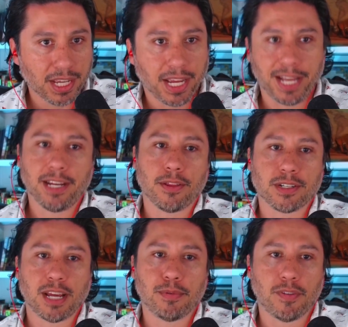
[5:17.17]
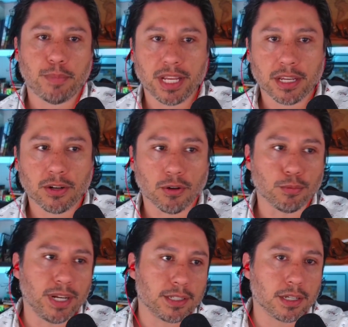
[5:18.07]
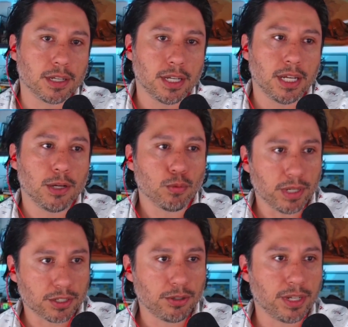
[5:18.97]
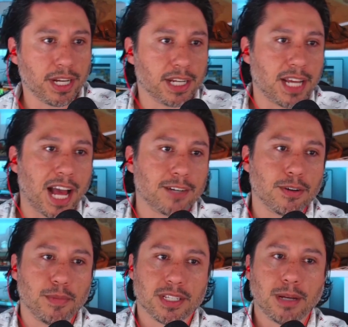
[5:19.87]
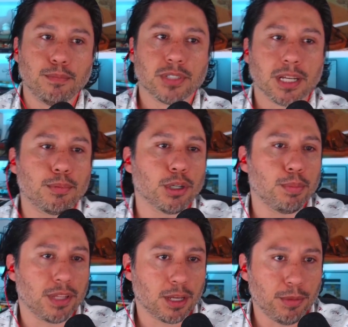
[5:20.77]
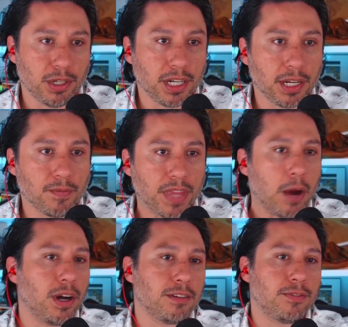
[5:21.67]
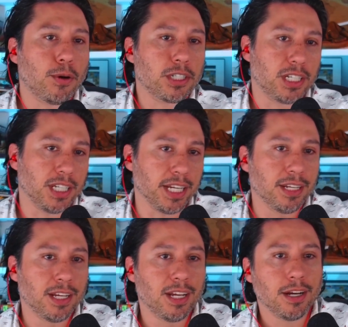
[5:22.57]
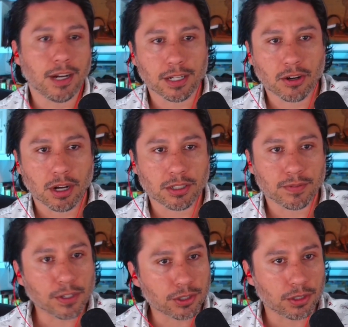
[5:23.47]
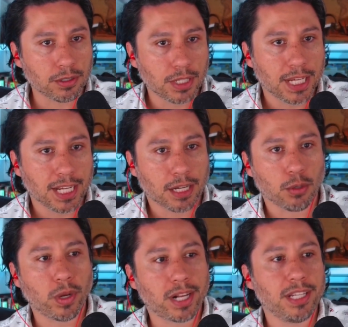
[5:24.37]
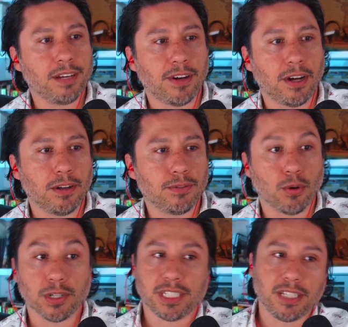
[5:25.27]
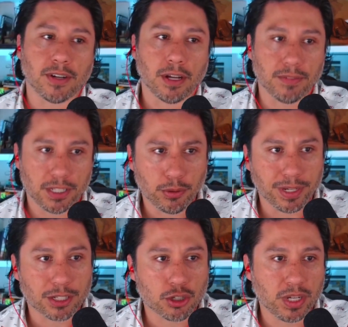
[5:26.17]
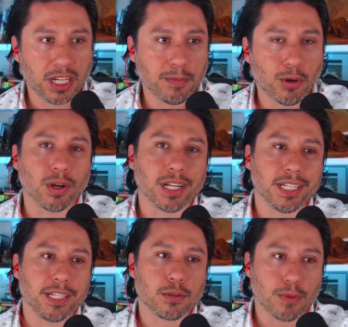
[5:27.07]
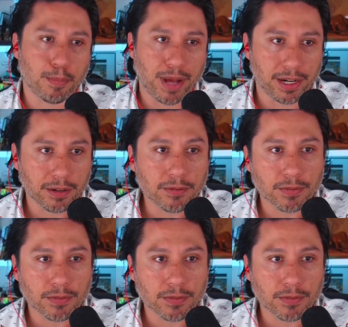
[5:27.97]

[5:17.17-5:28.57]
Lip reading: Any other type of opinion or risk risks you getting attacked from some subgroup of the community. Now, unfortunately, uncontroversial can quickly evolve or devolve into extreme or at least repetitive.